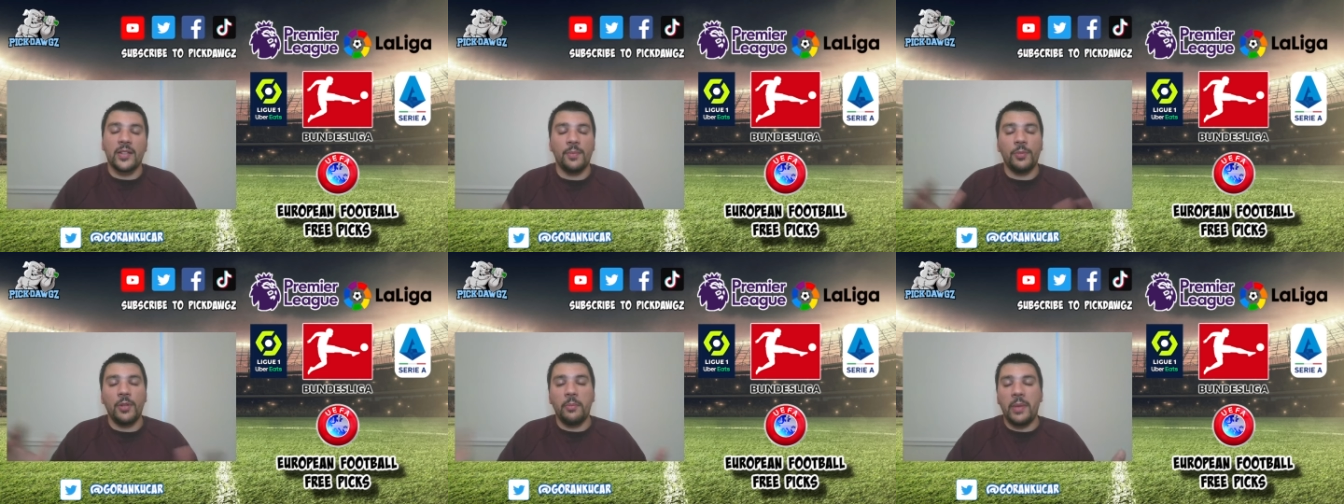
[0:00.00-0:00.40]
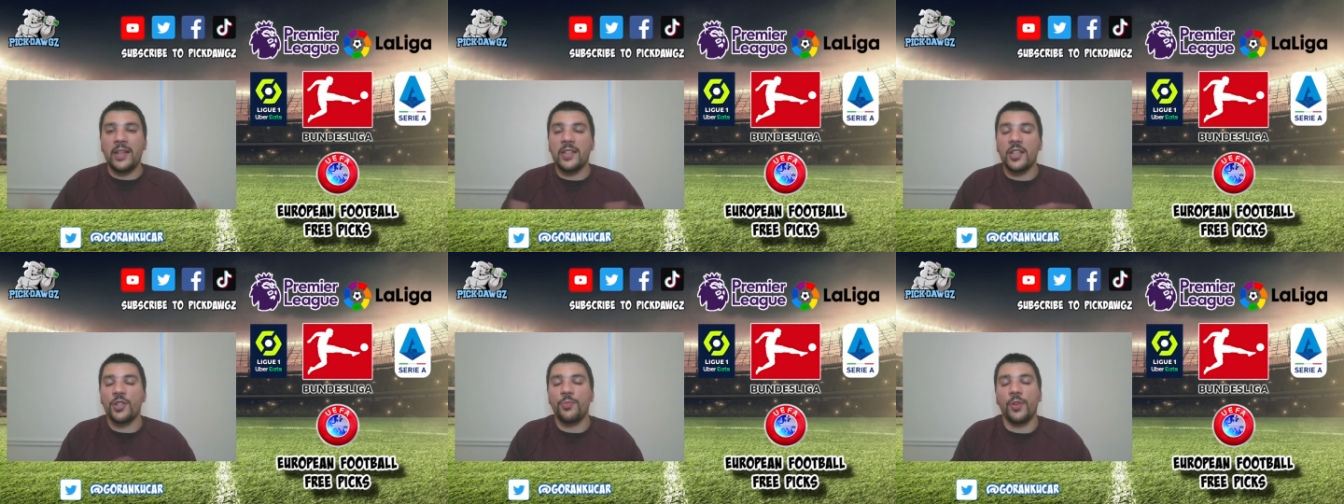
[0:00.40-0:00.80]
simply
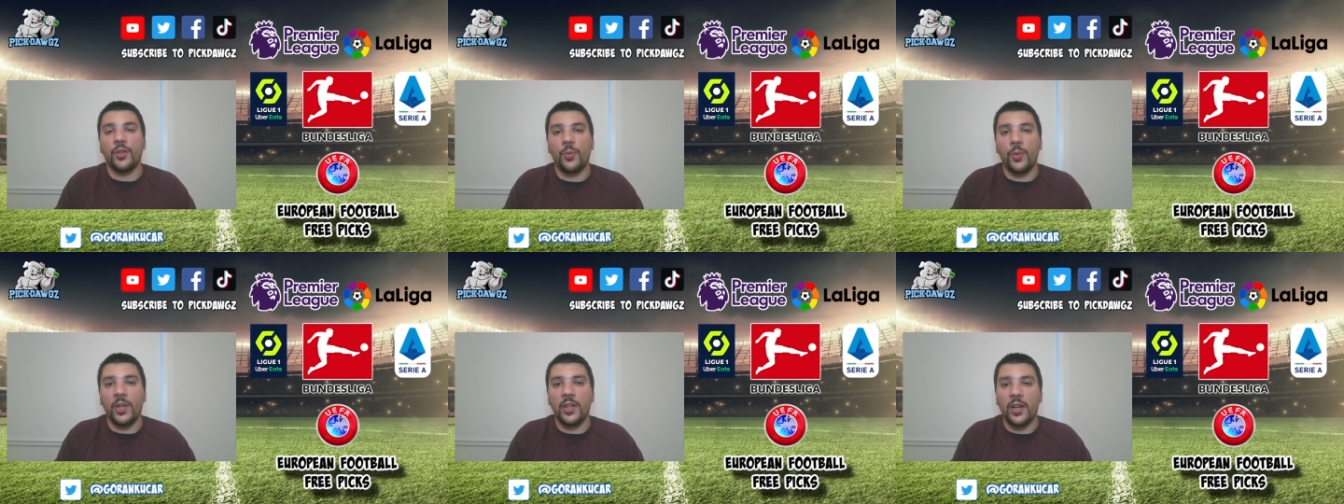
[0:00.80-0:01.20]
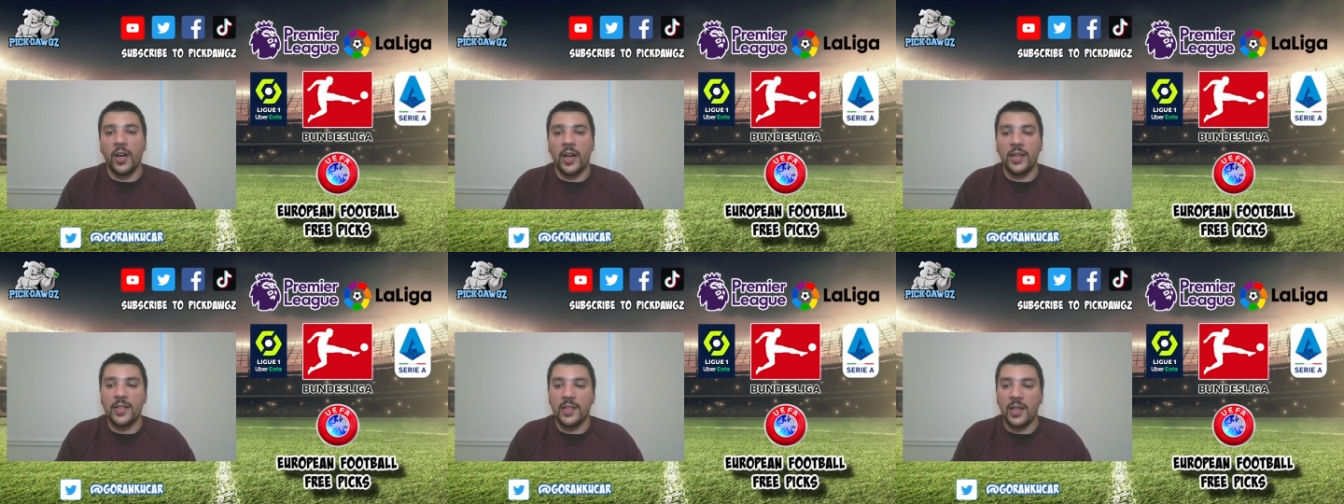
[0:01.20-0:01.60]
message me on Twitter,
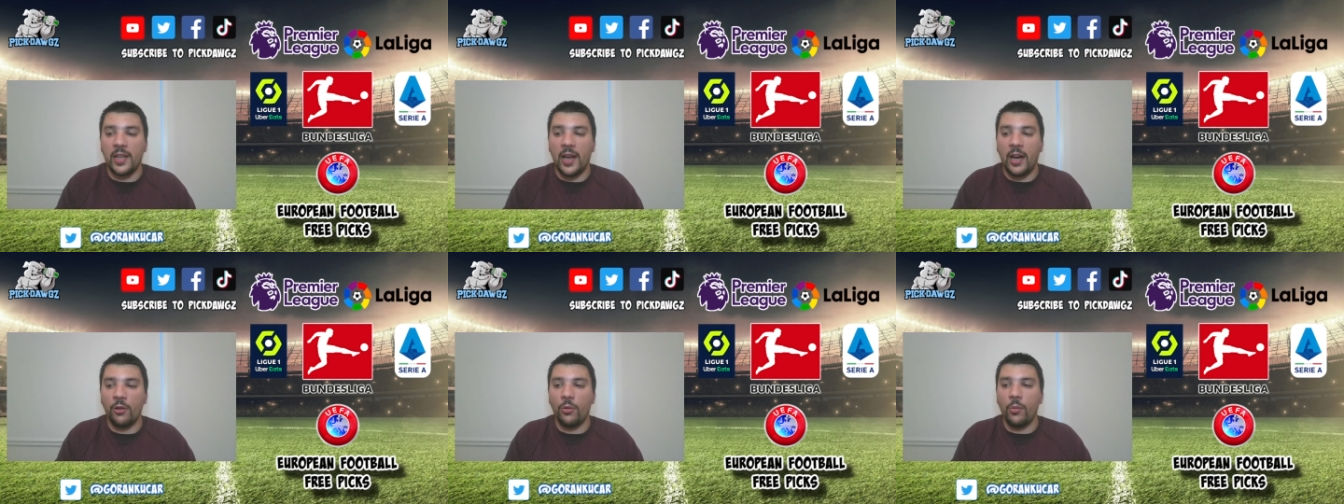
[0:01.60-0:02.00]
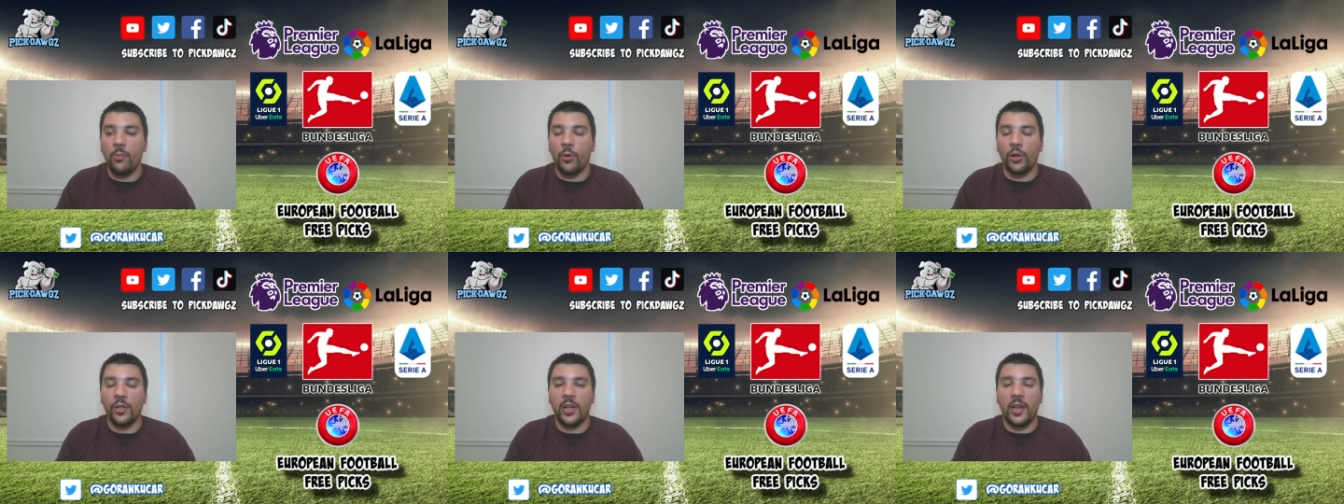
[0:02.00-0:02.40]
guys, and I will
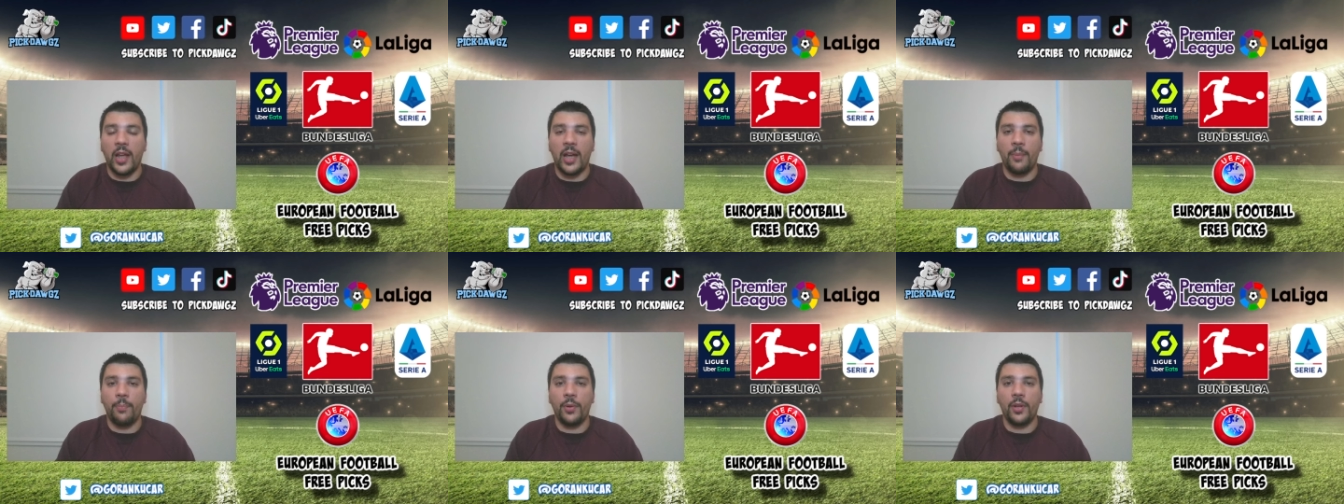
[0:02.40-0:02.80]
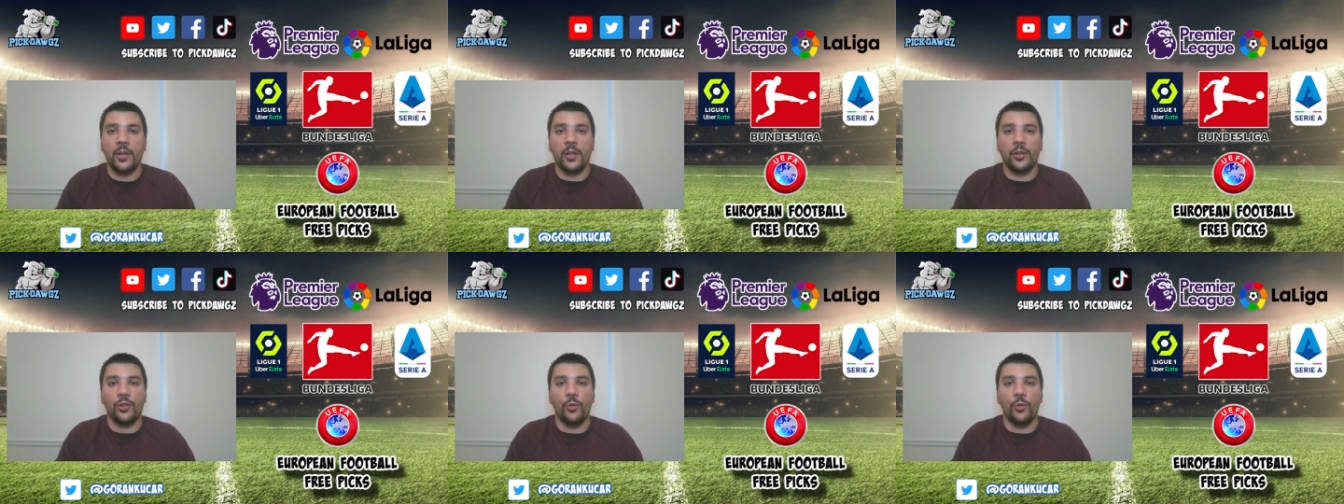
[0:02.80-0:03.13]
more than happy